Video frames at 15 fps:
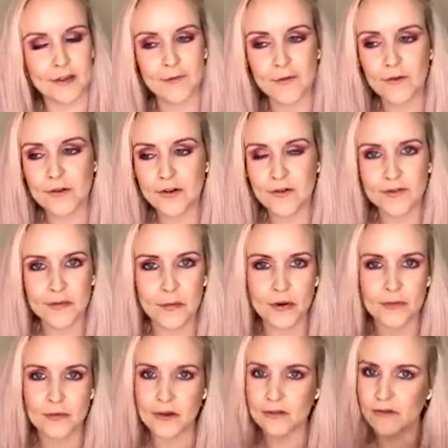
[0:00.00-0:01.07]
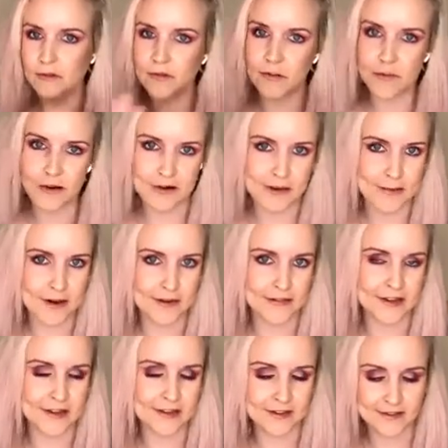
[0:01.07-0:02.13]
If you're new to point work, do not worry about
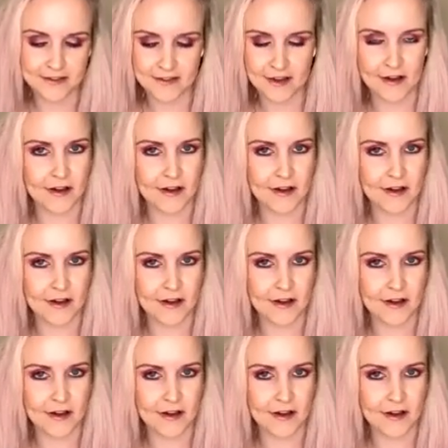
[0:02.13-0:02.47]
this,